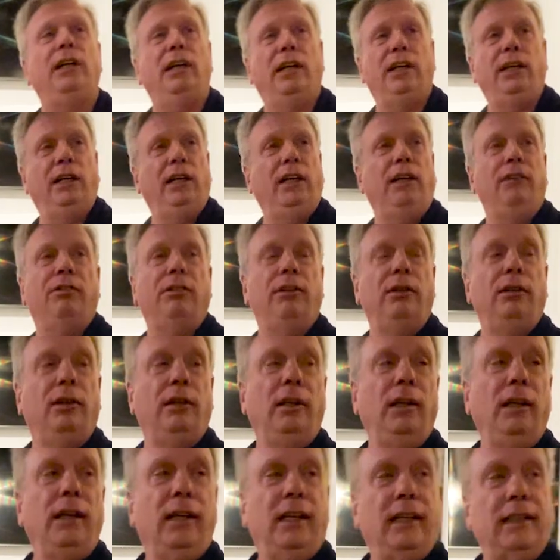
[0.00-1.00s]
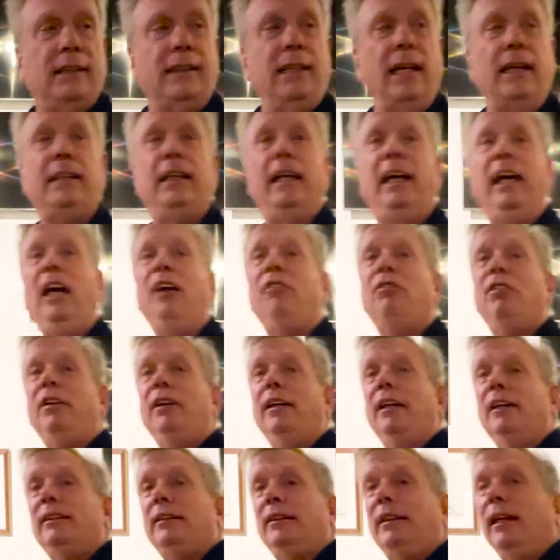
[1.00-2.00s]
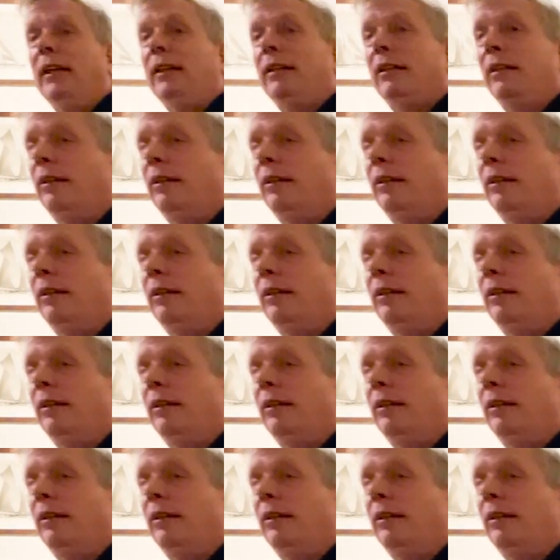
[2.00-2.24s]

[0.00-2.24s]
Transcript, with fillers: get it even. It's not the evenness that,